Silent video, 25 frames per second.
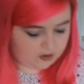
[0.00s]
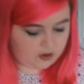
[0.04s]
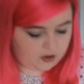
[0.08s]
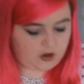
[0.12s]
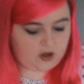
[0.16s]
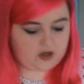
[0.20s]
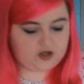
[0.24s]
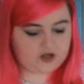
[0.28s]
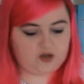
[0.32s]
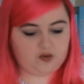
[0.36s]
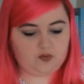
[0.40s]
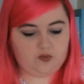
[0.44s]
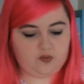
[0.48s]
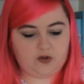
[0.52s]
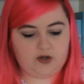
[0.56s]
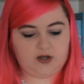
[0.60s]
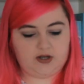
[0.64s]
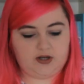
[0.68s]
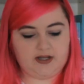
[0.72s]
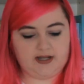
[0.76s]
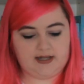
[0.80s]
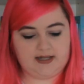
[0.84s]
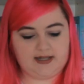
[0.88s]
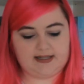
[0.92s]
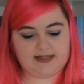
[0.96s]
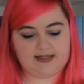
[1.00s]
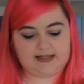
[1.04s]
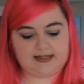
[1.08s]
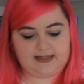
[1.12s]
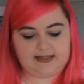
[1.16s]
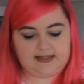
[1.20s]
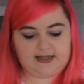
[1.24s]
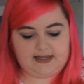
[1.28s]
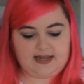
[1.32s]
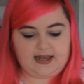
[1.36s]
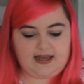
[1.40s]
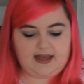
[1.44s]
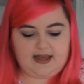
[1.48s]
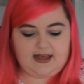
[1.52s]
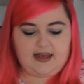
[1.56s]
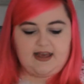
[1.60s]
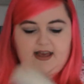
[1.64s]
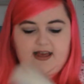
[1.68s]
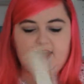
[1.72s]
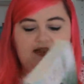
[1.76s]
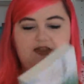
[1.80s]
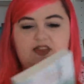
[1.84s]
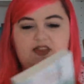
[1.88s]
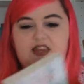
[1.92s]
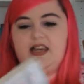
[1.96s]
got was
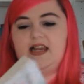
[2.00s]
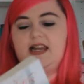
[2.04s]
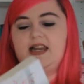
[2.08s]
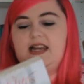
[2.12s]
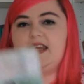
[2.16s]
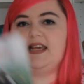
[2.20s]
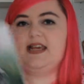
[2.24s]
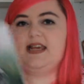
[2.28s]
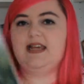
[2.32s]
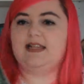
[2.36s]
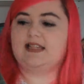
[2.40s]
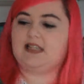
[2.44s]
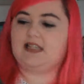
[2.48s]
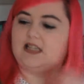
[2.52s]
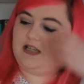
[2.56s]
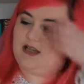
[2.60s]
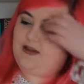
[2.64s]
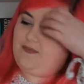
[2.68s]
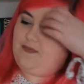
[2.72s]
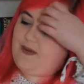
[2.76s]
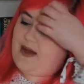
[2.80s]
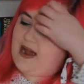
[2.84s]
The Elites